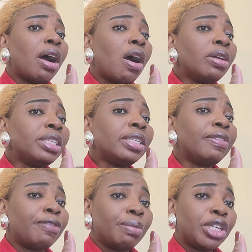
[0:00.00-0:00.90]
Under
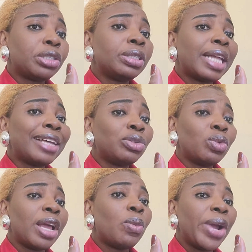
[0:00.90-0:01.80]
defamation, that's
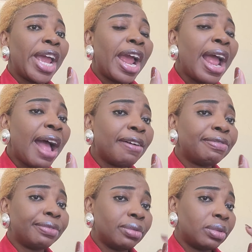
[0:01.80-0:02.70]
where we
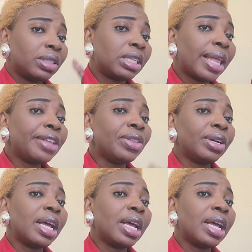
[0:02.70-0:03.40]
have slander